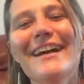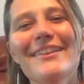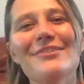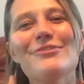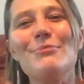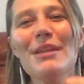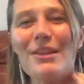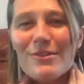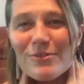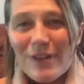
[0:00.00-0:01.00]
I learned from
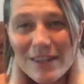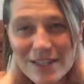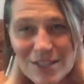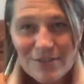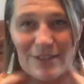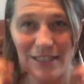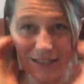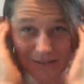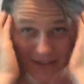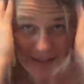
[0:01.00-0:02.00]
another friend that she really
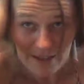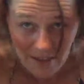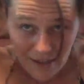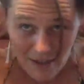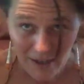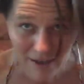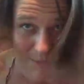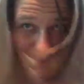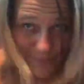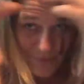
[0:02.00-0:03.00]
loves to
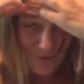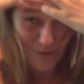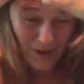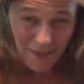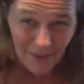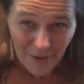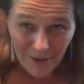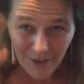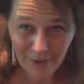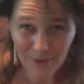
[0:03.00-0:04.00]
run the
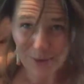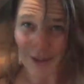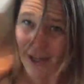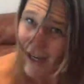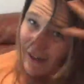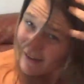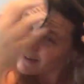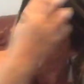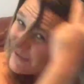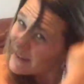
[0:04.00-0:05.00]
oil through her hair
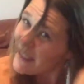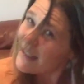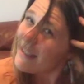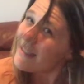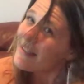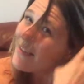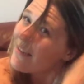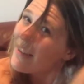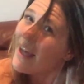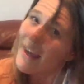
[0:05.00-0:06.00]
like this,
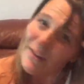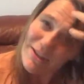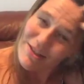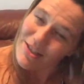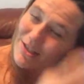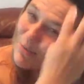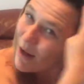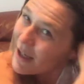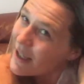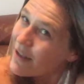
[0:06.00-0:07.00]
so that as she's
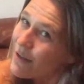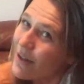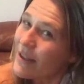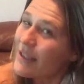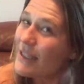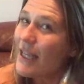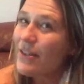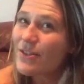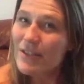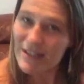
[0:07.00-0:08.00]
walking throughout the day,
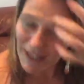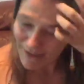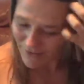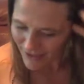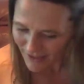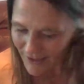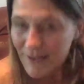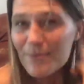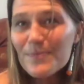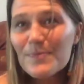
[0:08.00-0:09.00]
there's just kind of this
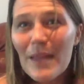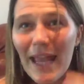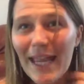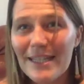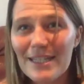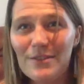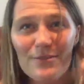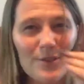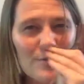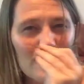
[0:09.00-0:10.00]
handy
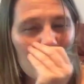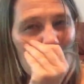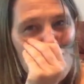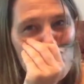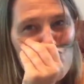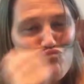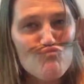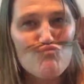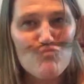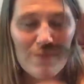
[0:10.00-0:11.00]
diffuser.
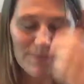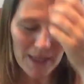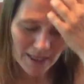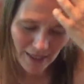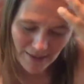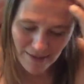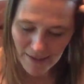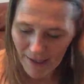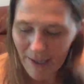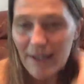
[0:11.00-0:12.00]
And as,
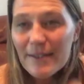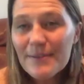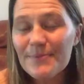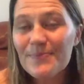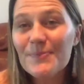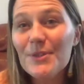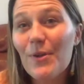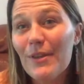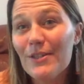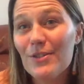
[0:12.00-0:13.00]

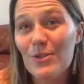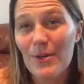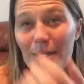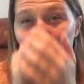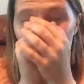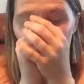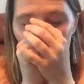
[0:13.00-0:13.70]
so there's joy.